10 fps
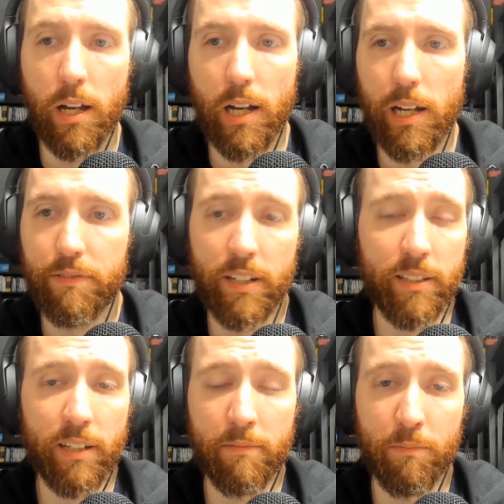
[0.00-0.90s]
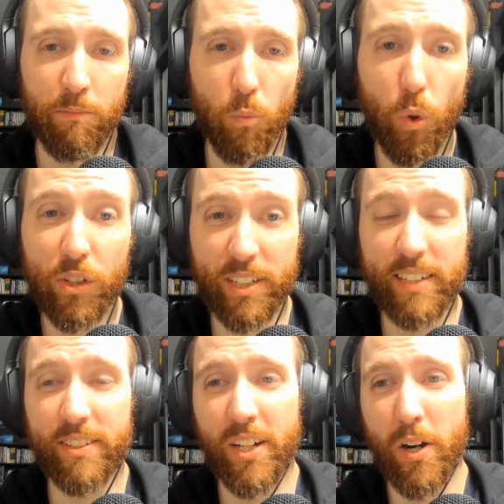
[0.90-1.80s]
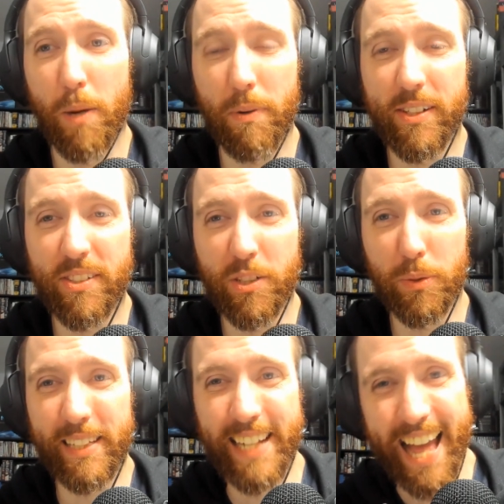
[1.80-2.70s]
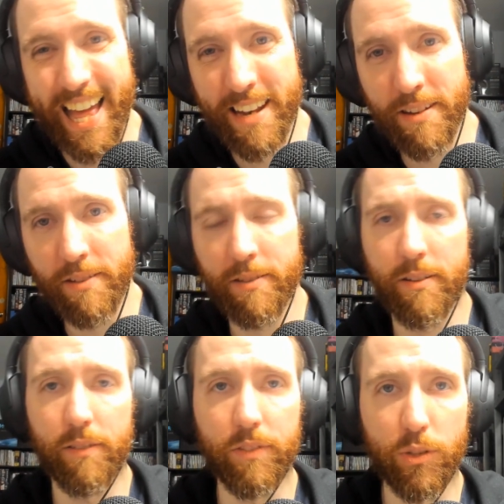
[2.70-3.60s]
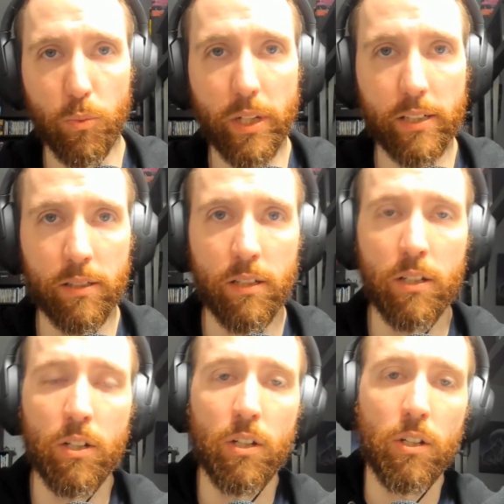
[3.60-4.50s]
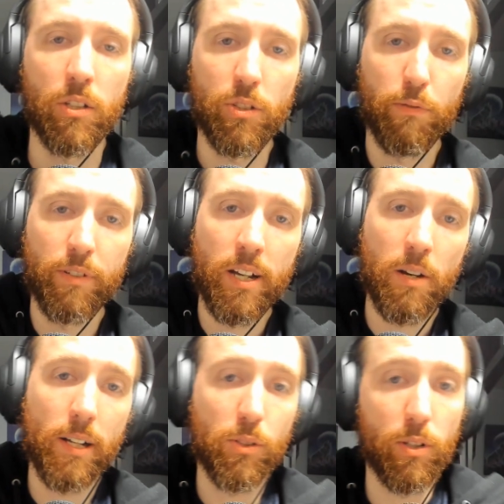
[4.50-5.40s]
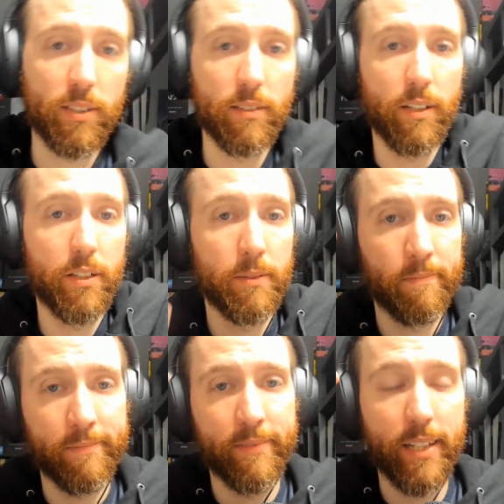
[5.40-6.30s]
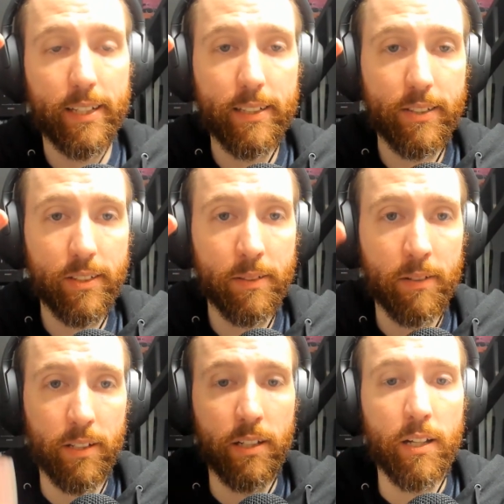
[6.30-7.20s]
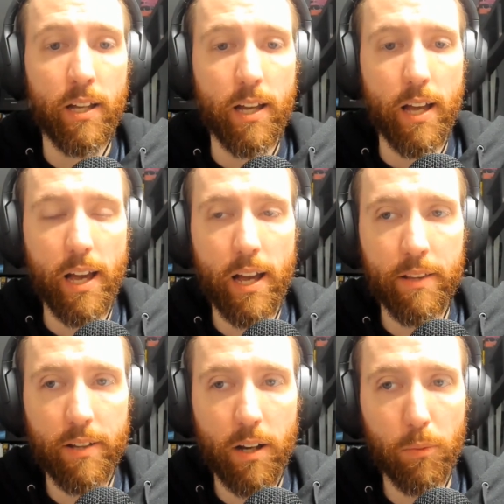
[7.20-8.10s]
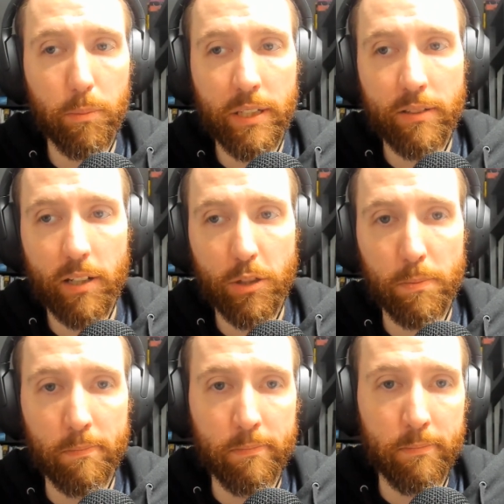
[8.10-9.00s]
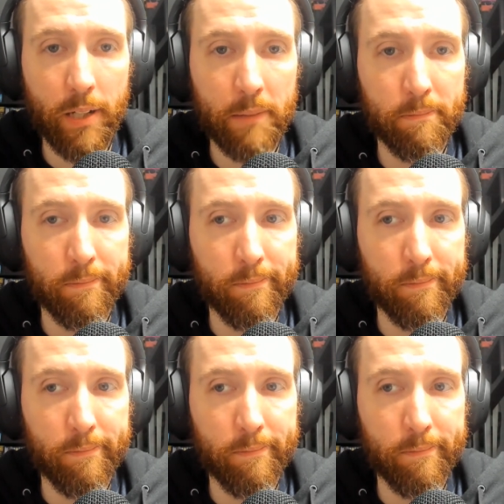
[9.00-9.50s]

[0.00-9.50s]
Uh, if anything, worst case scenario, I'll probably see you at the end of this week. So for now, I'll talk to you later. Take it easy, and uh, we'll be in touch. Bye.